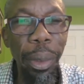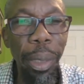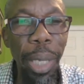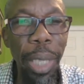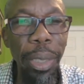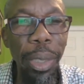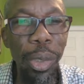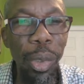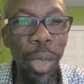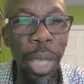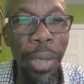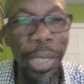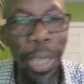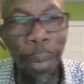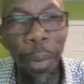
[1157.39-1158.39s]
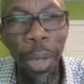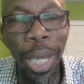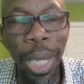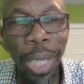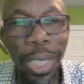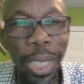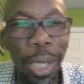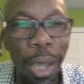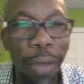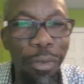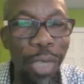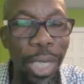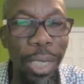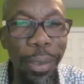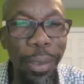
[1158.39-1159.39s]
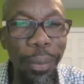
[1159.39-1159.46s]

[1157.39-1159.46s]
Right? So there is a brotherly love there.